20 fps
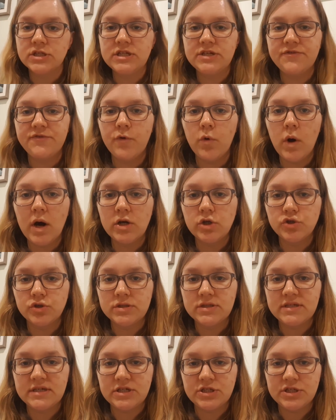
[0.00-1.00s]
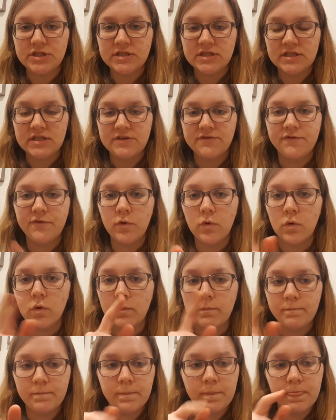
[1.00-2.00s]
did 400 stitches. I did
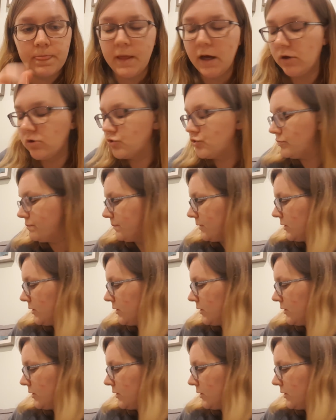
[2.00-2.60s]
400